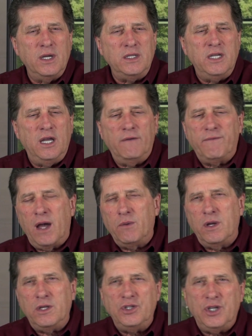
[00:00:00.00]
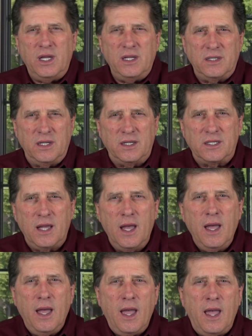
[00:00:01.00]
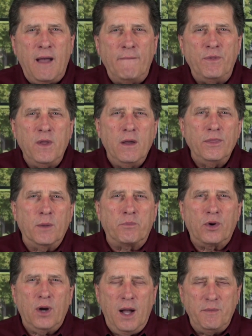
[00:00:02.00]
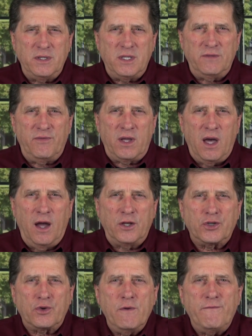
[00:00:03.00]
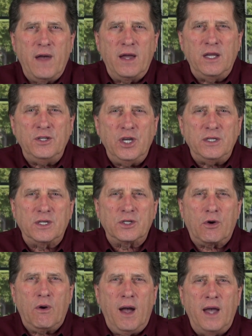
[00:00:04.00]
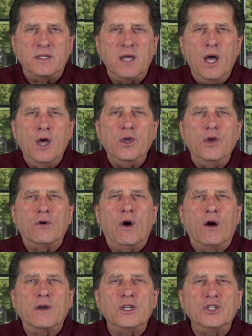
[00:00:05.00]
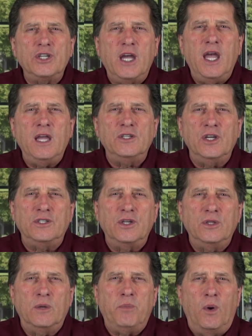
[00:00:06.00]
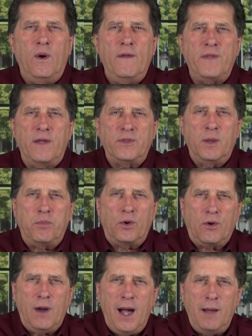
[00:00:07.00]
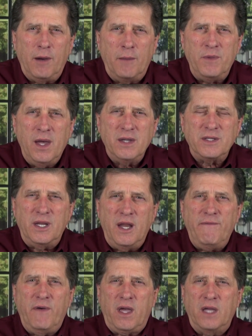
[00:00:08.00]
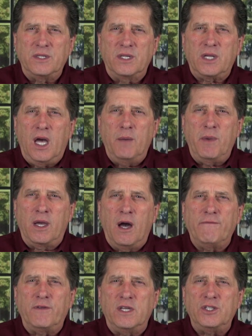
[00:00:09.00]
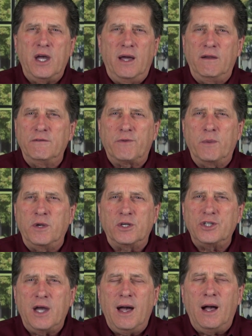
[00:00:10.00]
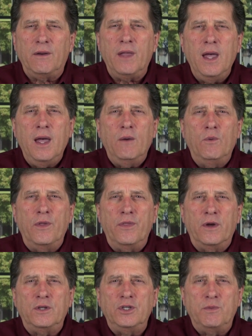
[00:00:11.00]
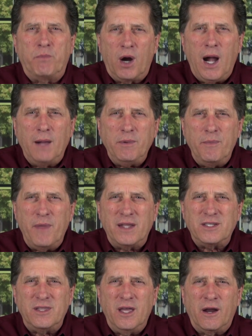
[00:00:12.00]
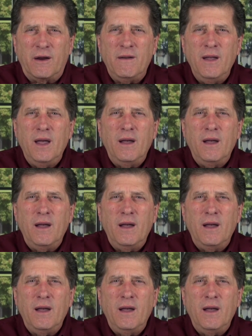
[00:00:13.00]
to identify with Jesus and the promises of God, truth found in Jesus Christ, your heart is changing to the point that the problem, significance is coming off of the challenge from your child with a problem that's there,